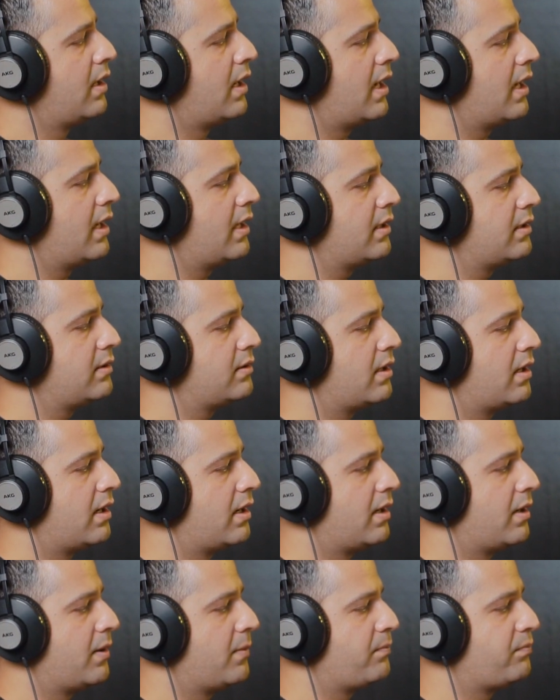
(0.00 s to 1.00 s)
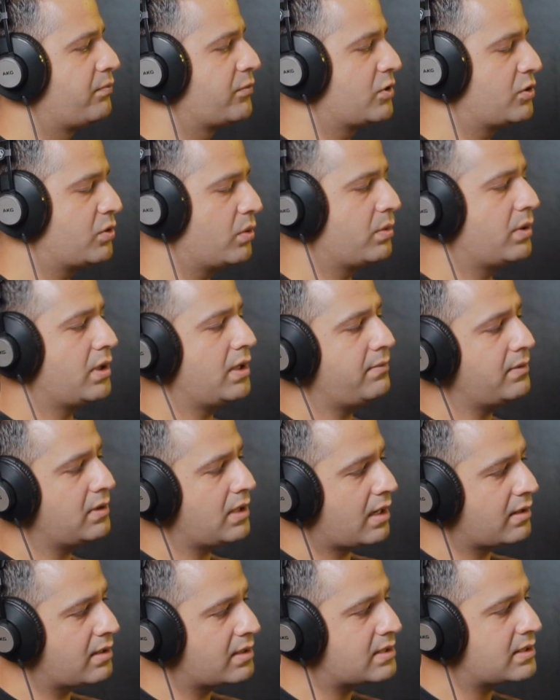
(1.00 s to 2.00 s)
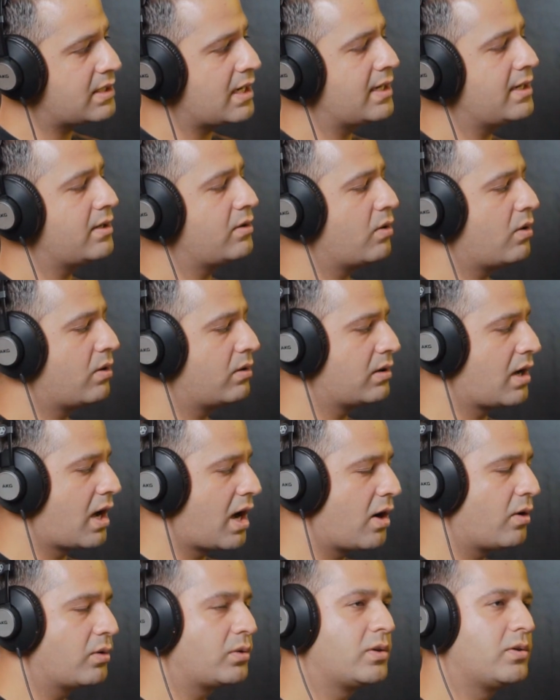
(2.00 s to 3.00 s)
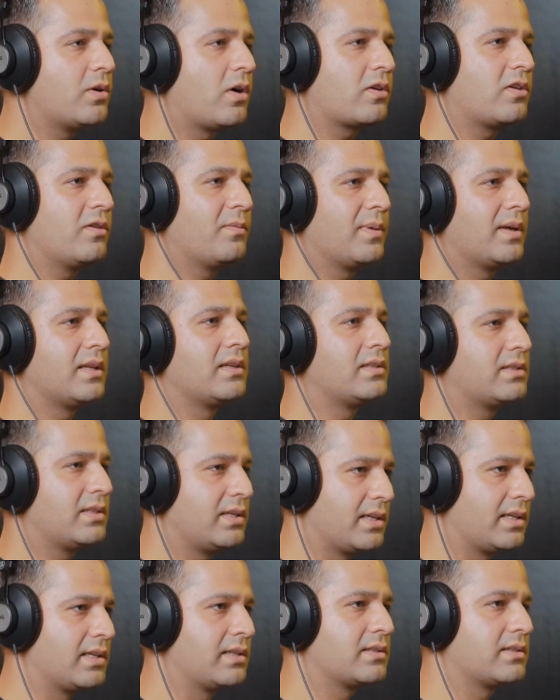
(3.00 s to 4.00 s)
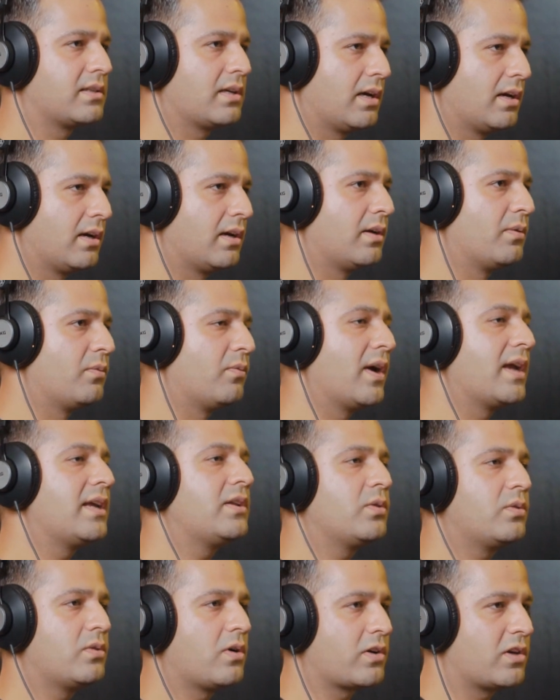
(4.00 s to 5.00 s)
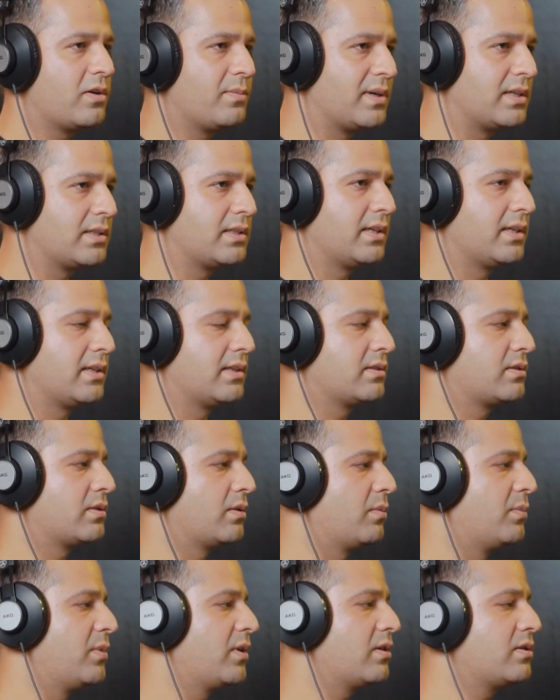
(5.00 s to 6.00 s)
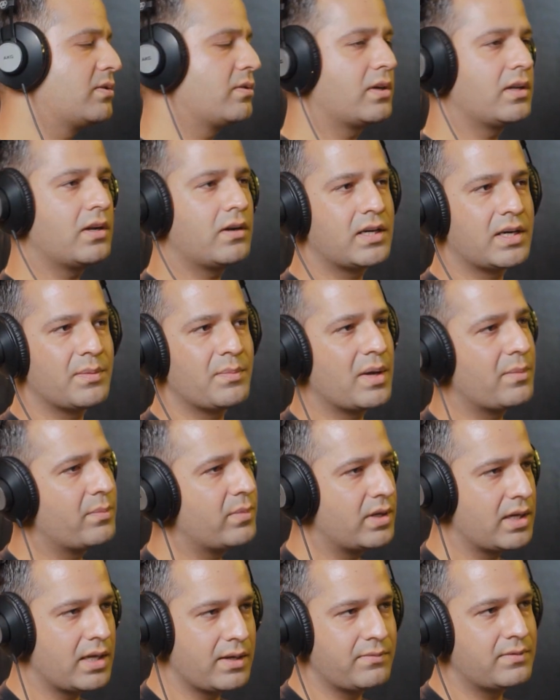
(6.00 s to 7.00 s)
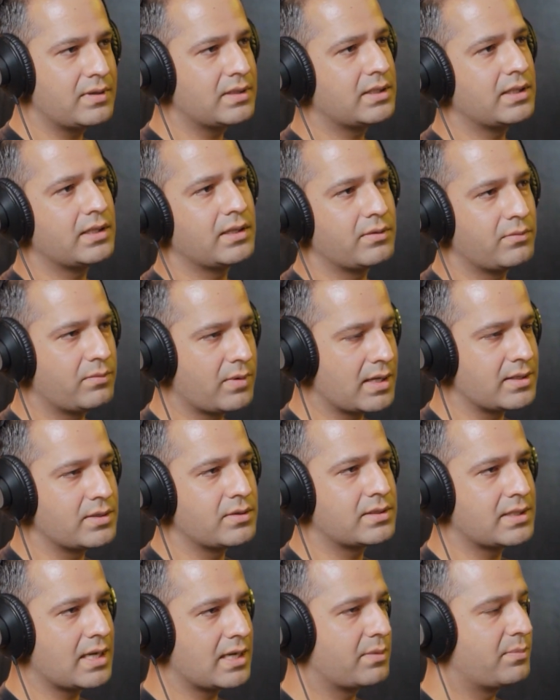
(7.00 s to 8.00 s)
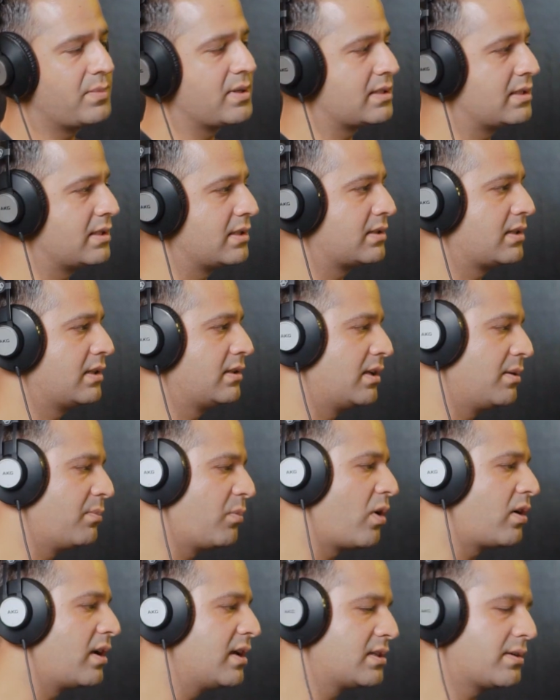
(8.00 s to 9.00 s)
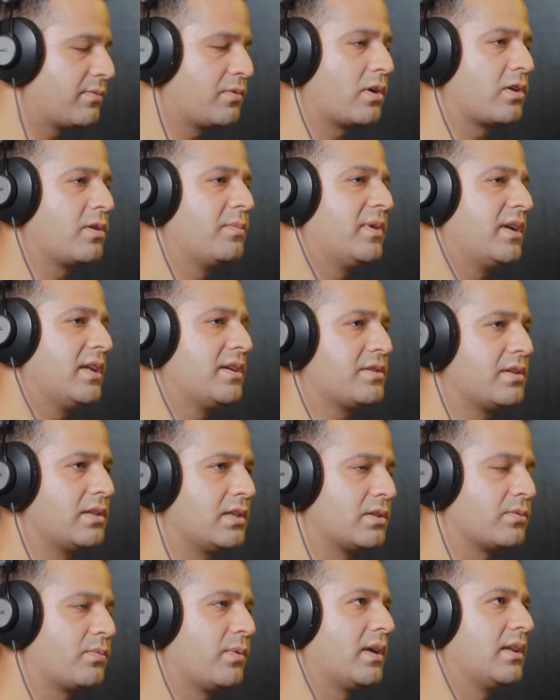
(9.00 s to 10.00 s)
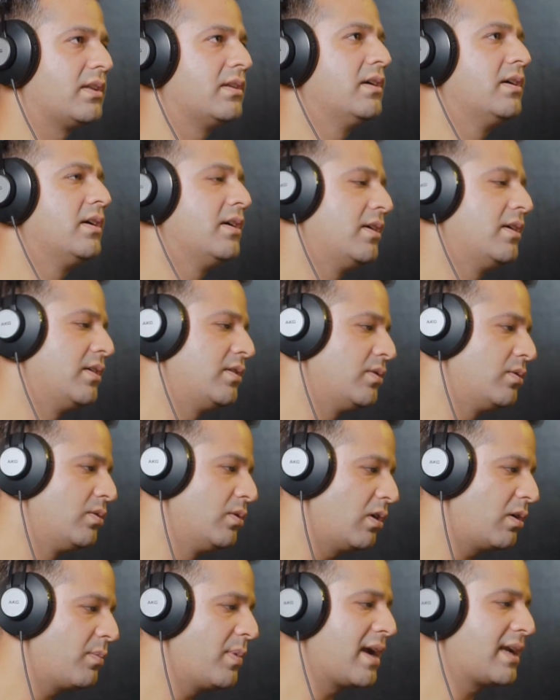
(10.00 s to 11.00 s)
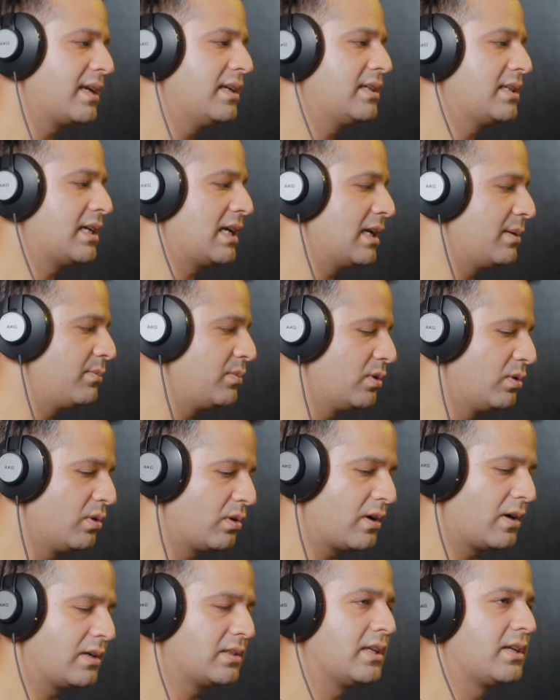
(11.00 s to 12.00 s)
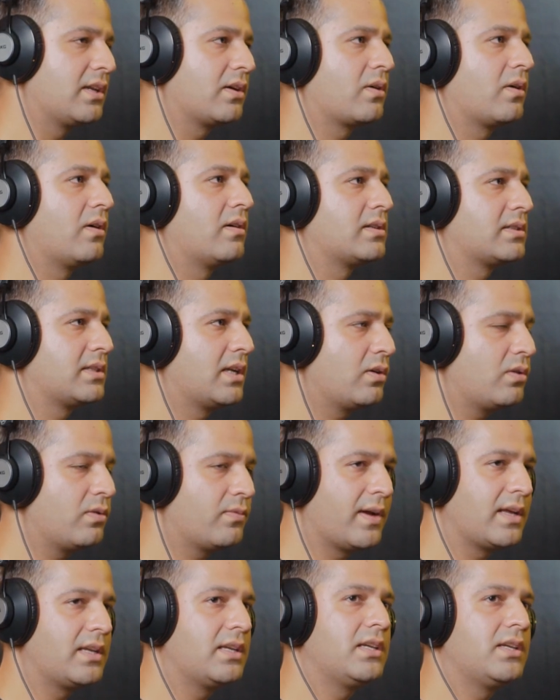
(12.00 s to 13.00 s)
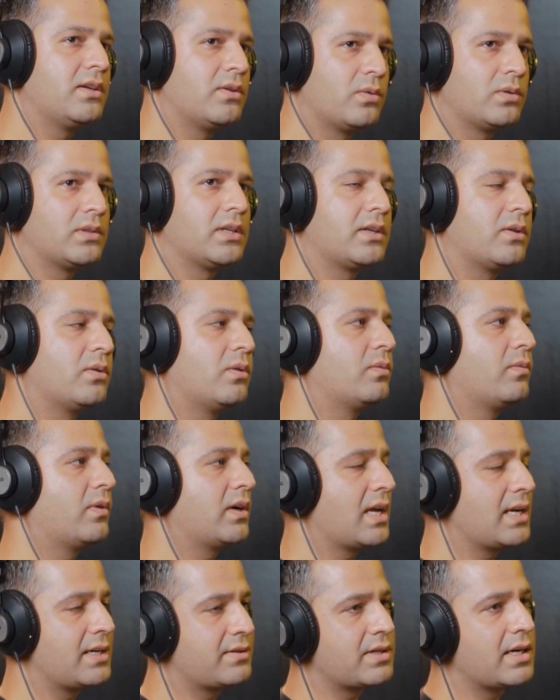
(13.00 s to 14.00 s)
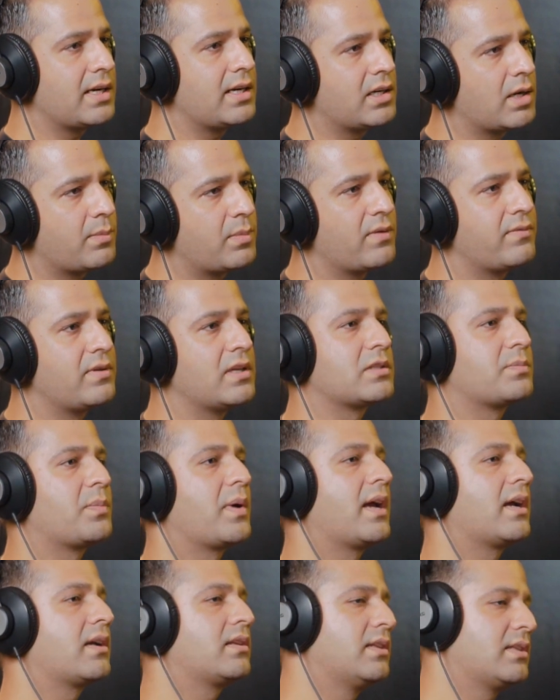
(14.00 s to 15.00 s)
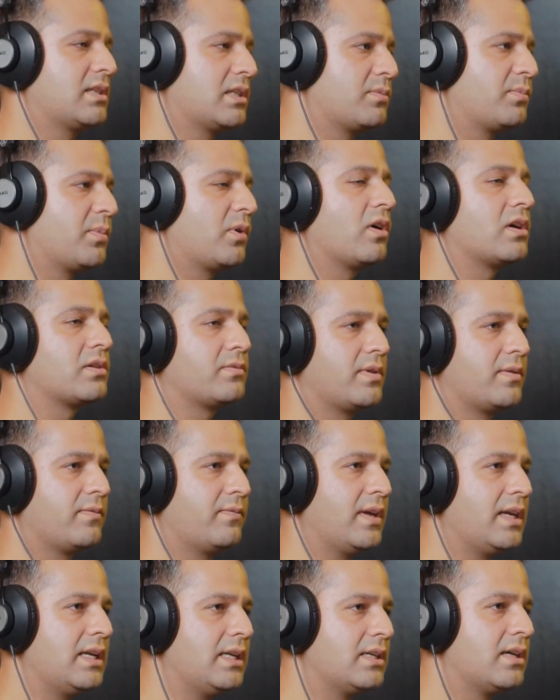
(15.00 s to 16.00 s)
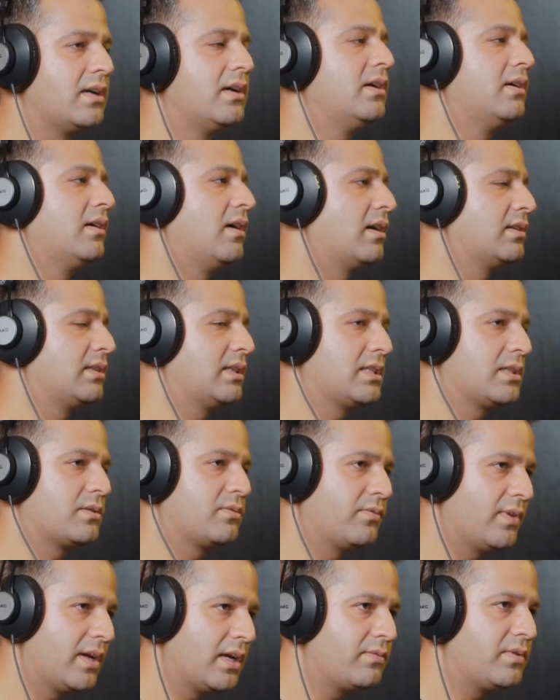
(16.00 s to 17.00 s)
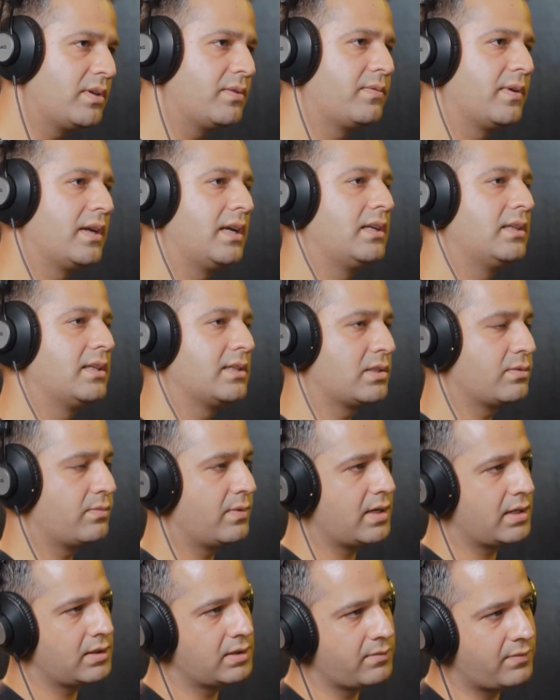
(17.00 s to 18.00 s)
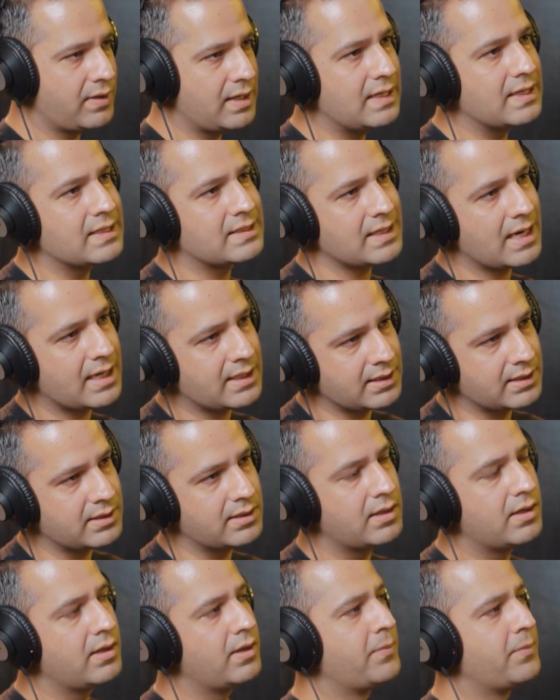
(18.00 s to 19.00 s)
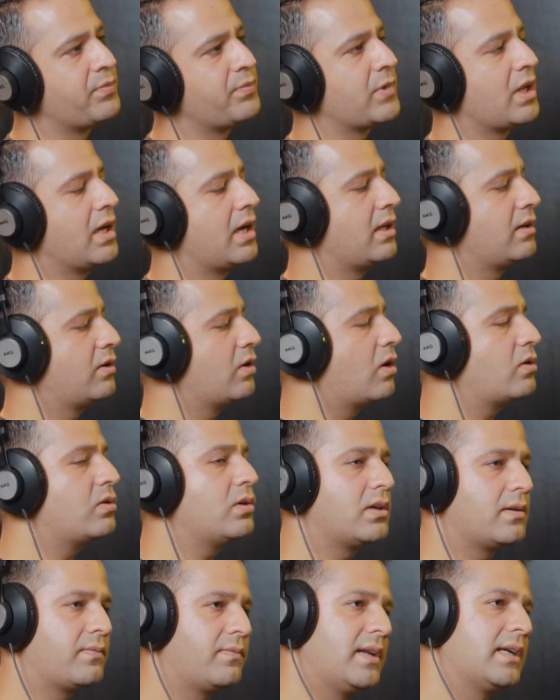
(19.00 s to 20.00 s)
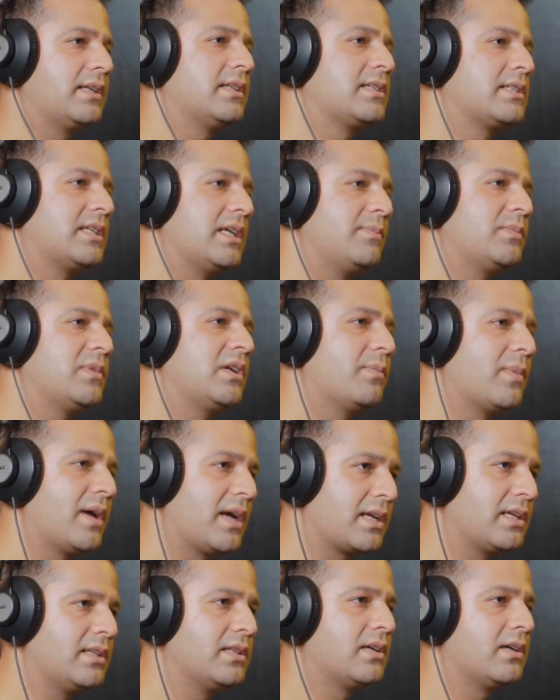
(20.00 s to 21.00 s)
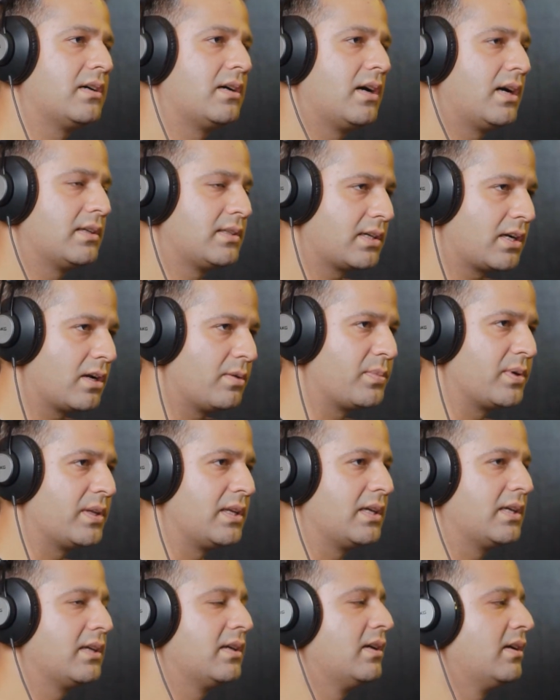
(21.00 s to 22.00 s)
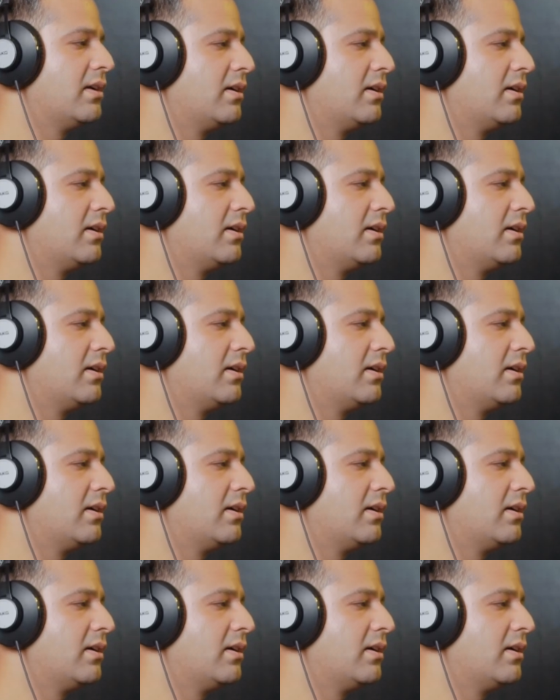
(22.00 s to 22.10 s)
And so even the understanding on how to document things, why to document things. So because you cannot remember everything as you start a business, and the importance of documentation is when you look back in time, you look at the records, now you finally know that, oh, what I tried a couple of years back, this is because we failed, or this is where we failed, this is where the failure started, and not to reflect the same thing back in the other company.